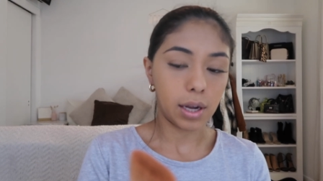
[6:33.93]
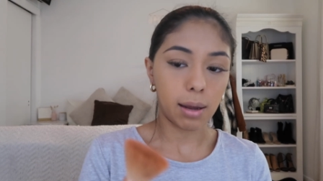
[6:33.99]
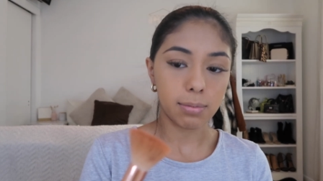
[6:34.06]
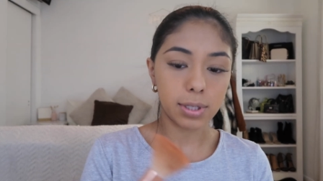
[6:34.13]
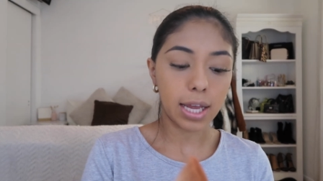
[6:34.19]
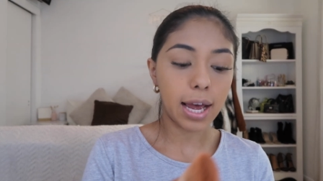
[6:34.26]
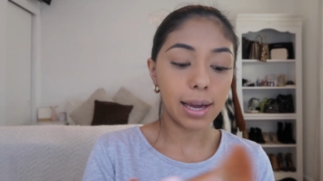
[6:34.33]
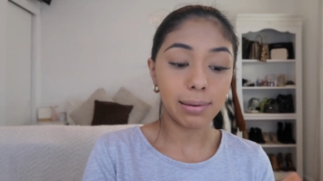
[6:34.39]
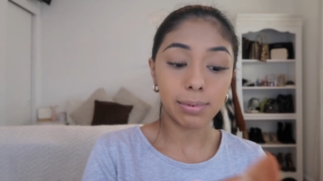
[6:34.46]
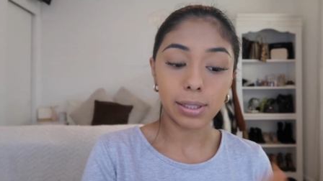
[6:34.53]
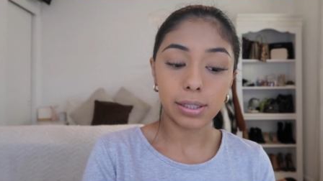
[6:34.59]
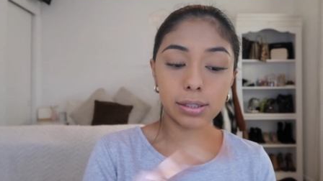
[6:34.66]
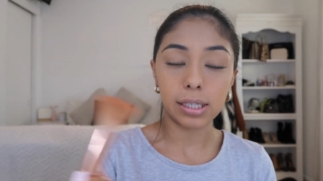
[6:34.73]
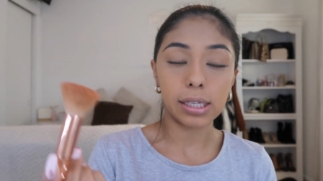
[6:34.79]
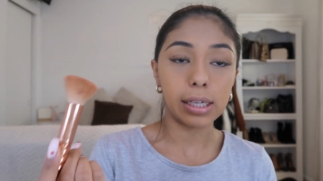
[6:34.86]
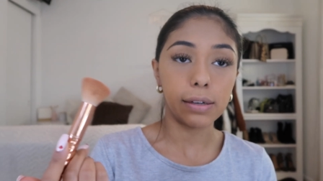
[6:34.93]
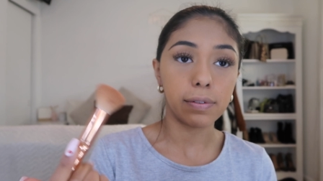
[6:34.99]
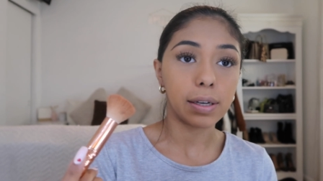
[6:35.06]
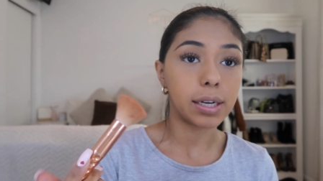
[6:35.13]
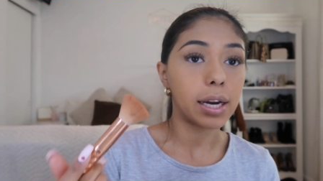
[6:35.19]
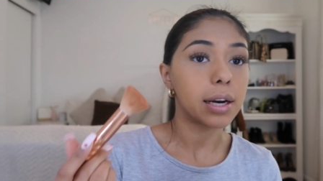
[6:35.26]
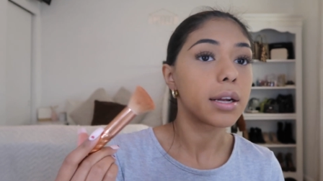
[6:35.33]
I'm sad because I can
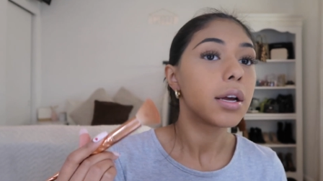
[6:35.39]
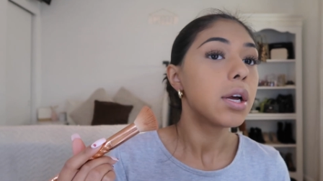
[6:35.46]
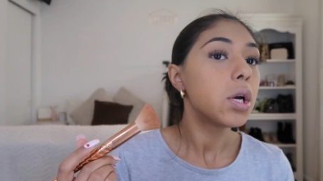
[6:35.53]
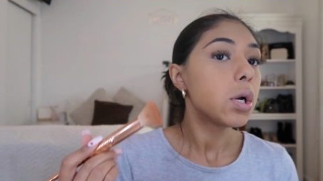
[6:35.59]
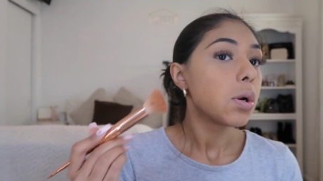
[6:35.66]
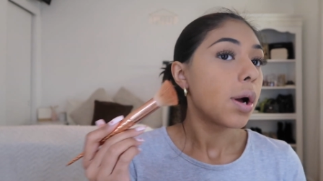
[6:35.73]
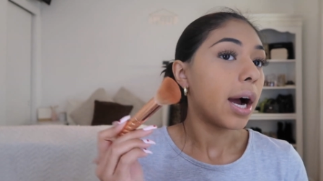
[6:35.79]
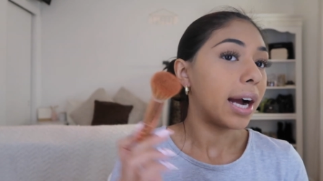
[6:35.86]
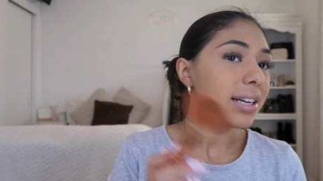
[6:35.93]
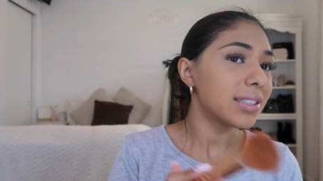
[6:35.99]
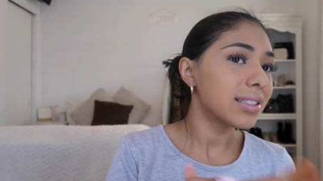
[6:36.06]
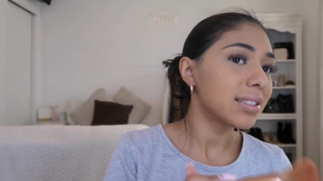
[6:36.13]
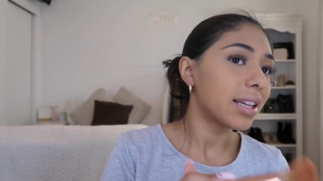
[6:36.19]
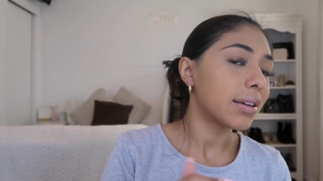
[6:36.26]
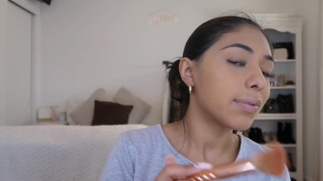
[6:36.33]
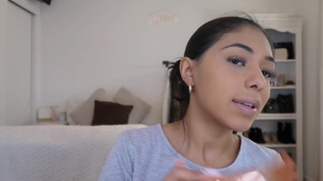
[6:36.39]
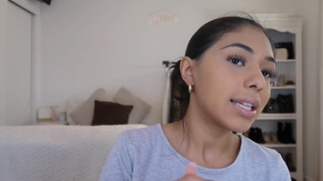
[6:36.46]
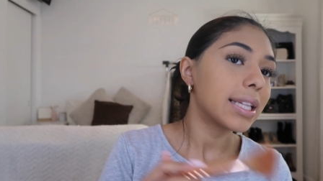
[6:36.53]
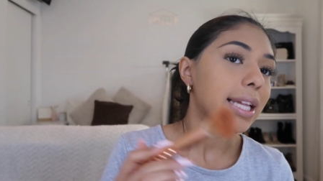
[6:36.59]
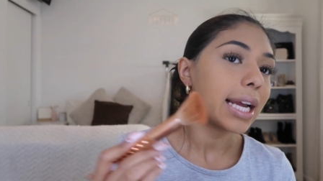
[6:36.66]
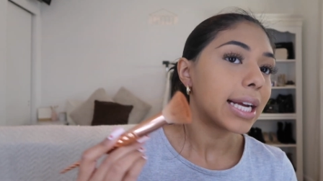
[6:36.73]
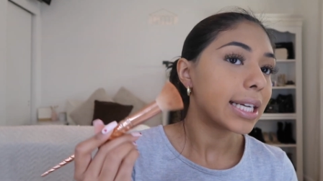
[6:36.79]
never get it. I just like
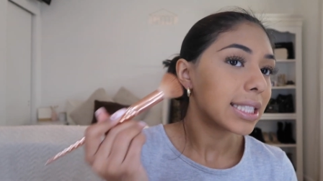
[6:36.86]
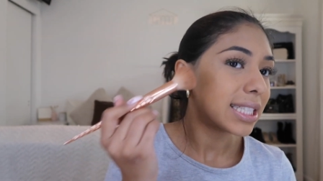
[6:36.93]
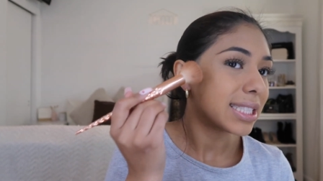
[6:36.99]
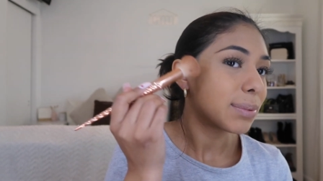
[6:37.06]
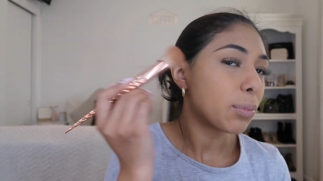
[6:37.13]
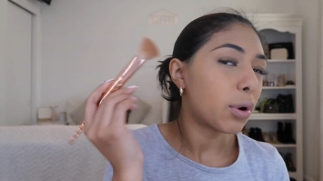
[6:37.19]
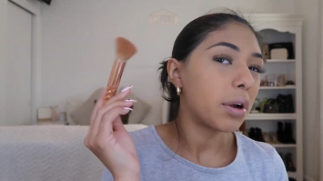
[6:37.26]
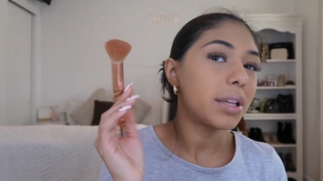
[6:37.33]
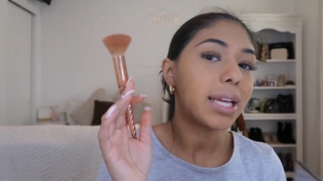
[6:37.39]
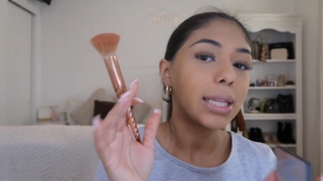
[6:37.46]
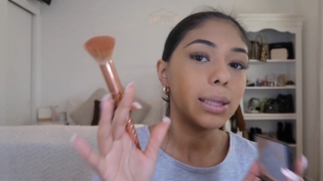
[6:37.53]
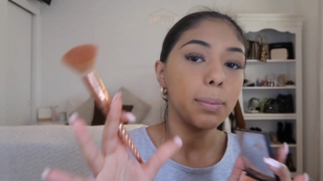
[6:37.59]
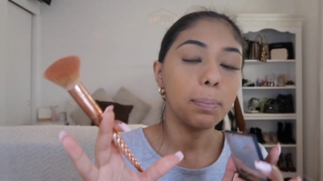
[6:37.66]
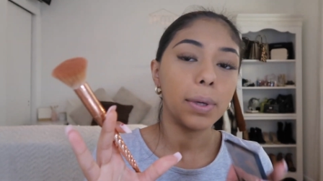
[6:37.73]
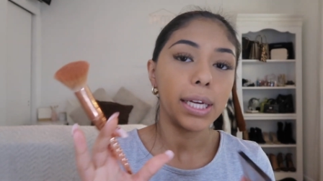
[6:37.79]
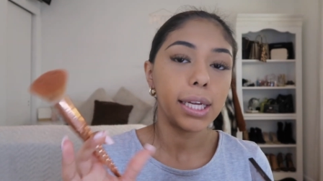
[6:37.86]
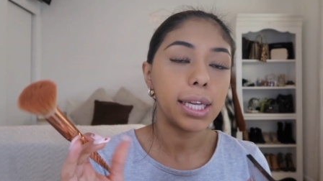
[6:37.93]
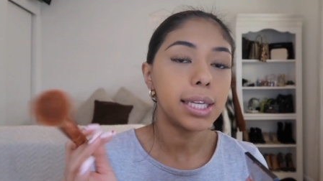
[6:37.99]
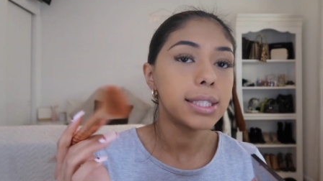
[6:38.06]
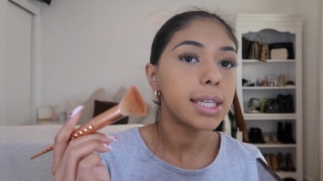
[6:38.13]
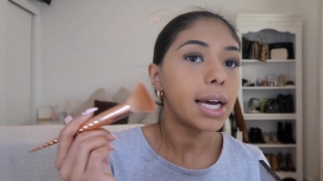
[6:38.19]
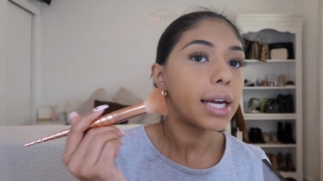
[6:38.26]
really like because it's more on like the
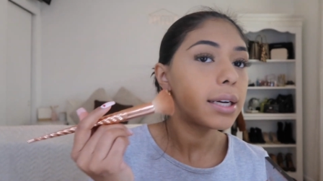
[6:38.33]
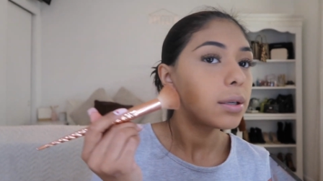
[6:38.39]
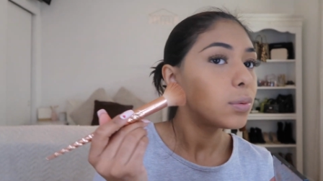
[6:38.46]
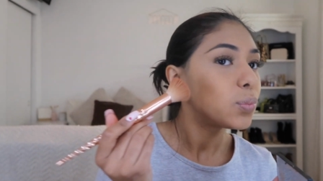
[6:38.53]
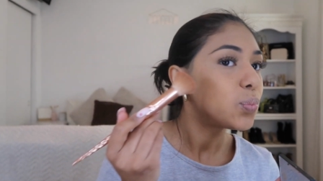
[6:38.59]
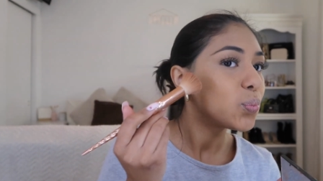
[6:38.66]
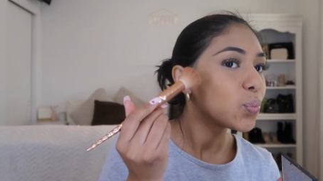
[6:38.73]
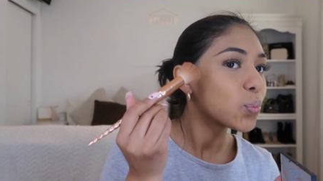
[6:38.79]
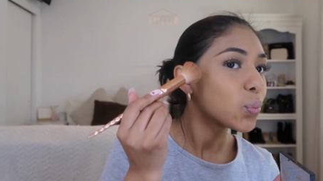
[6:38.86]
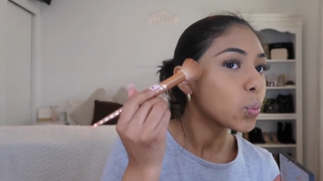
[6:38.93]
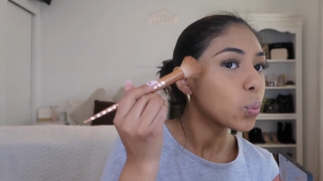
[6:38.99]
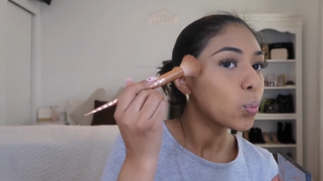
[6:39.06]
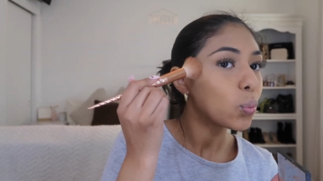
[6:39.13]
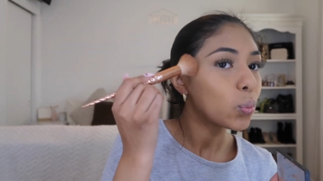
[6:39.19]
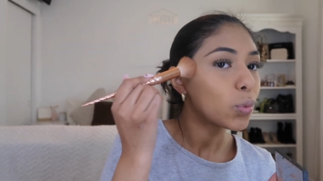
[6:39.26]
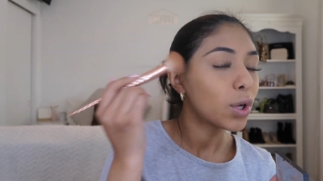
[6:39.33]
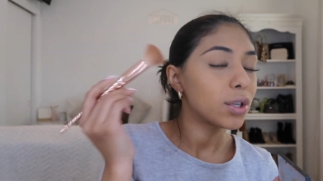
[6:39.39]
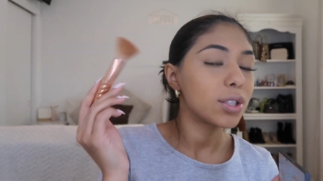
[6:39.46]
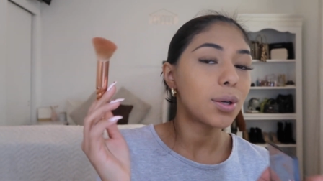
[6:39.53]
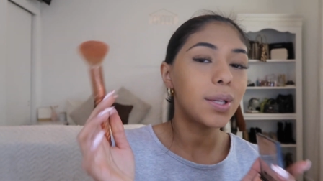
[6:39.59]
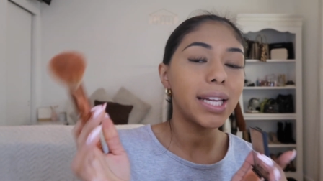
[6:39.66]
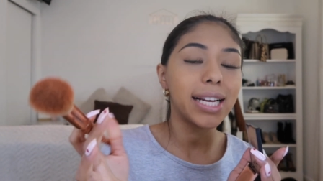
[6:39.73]
pinky side,
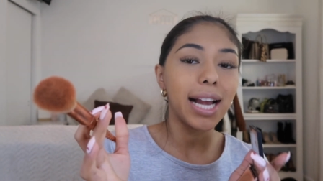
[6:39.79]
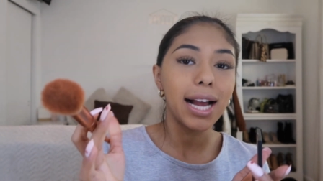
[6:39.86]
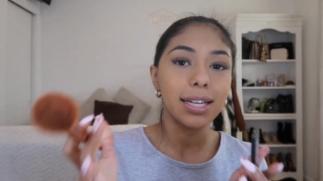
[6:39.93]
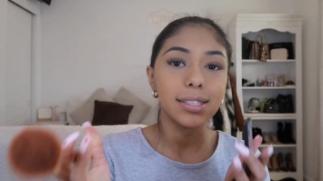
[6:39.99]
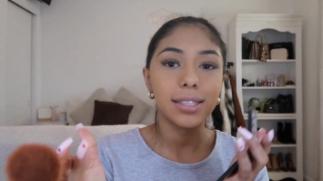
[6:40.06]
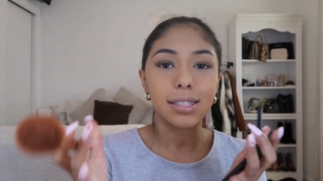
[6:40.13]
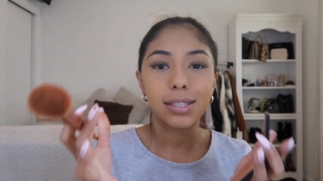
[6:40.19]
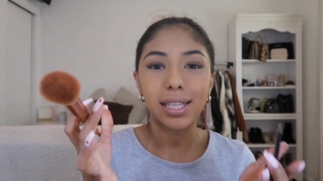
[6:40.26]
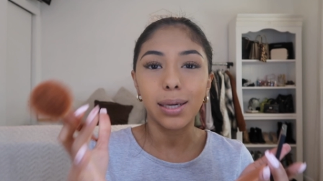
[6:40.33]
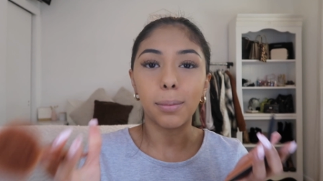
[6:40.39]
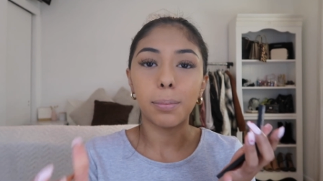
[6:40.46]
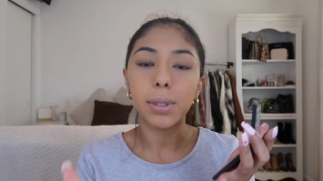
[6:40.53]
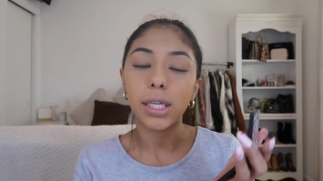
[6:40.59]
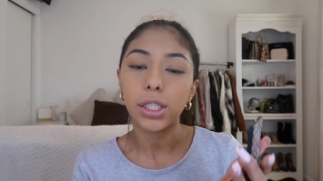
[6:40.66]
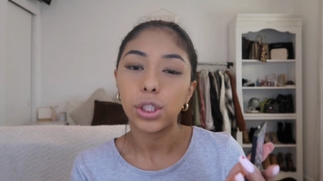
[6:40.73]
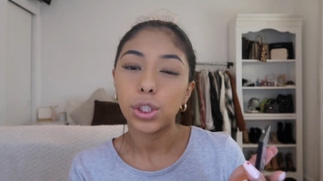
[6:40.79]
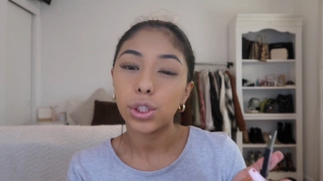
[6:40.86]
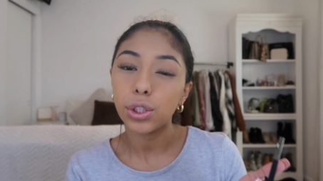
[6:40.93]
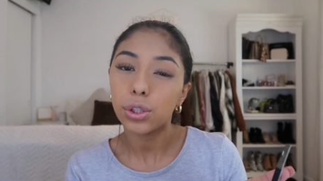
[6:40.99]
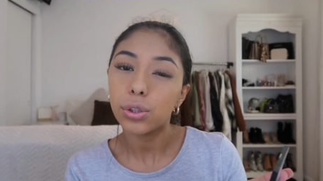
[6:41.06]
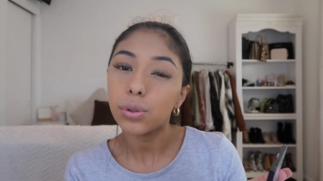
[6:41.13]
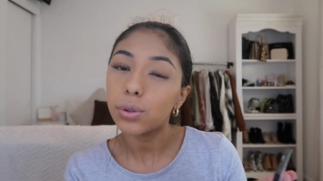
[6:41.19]
so it like acts as like a
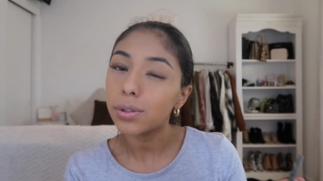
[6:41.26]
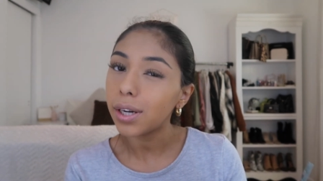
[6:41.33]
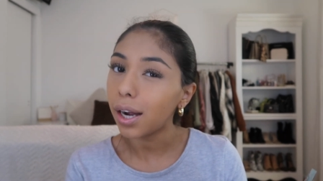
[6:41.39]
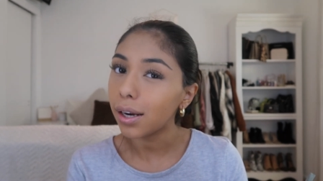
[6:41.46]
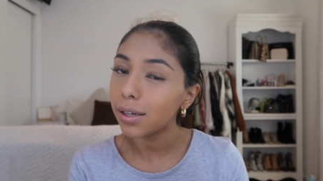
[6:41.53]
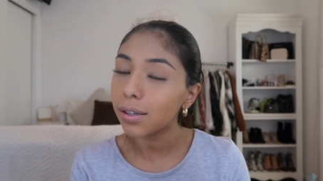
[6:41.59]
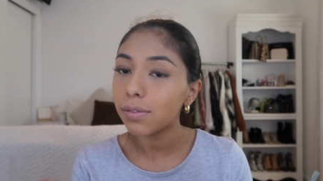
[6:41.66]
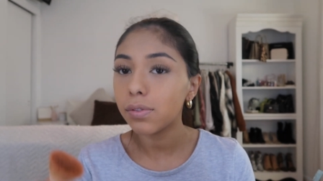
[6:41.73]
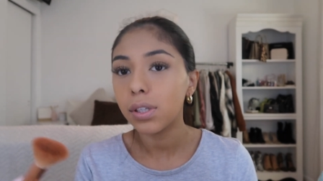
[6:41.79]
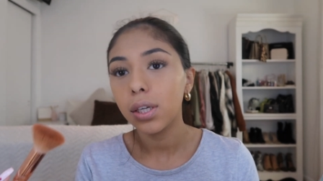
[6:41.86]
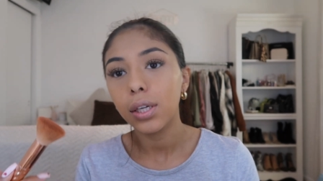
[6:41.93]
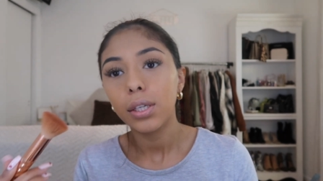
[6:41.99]
blush too, kind of.